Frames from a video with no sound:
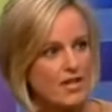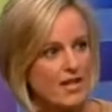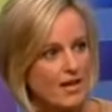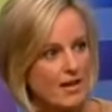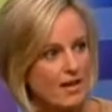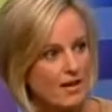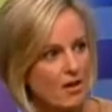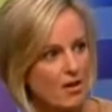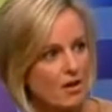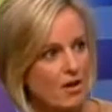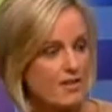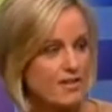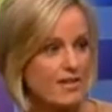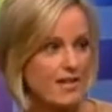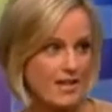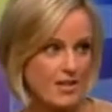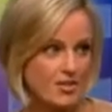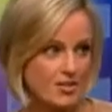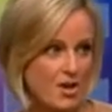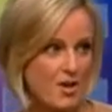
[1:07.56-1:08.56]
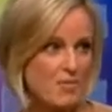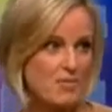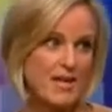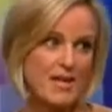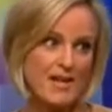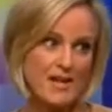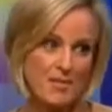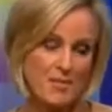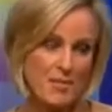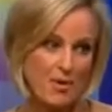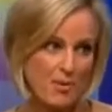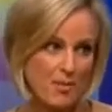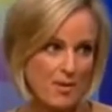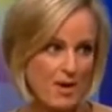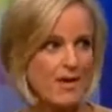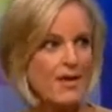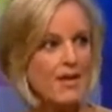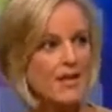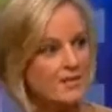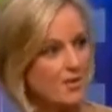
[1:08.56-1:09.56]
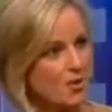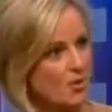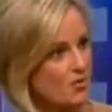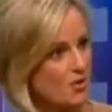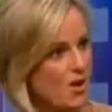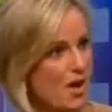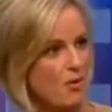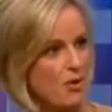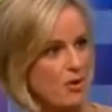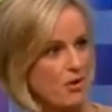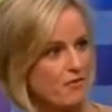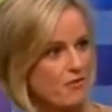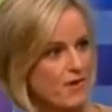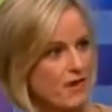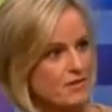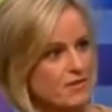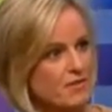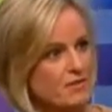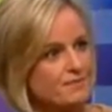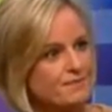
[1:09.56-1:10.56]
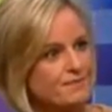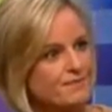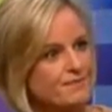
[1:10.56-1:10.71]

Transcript: to get a car, to get a job, to get an apartment. It's a whole domino effect.